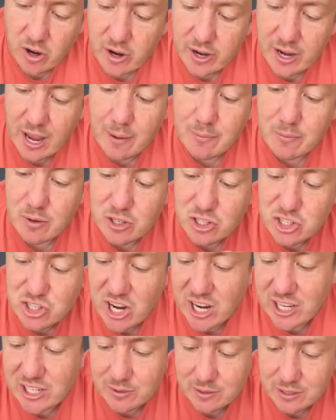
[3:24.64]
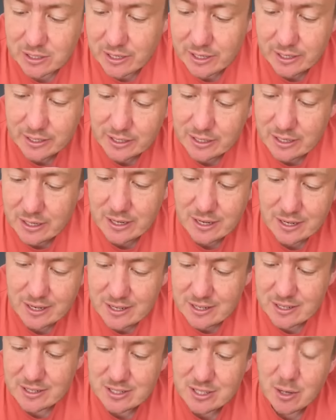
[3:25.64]
I am genuinely
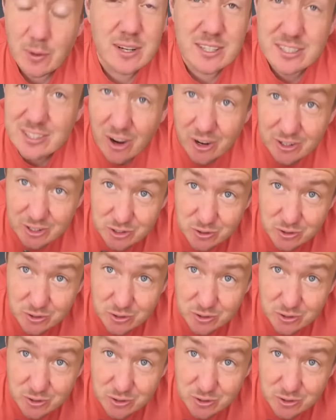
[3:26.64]
so excited to